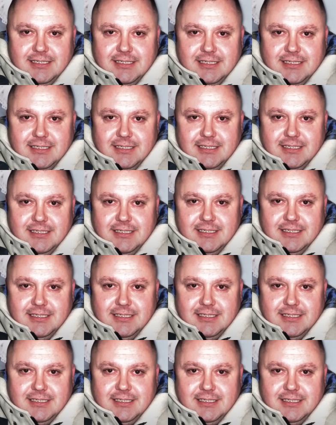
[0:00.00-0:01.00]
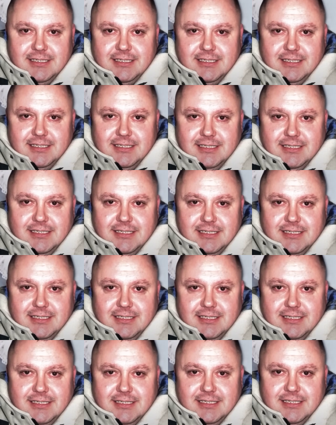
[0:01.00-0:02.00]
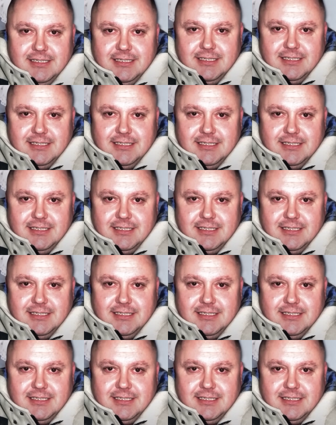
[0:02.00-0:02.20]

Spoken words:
[no speech]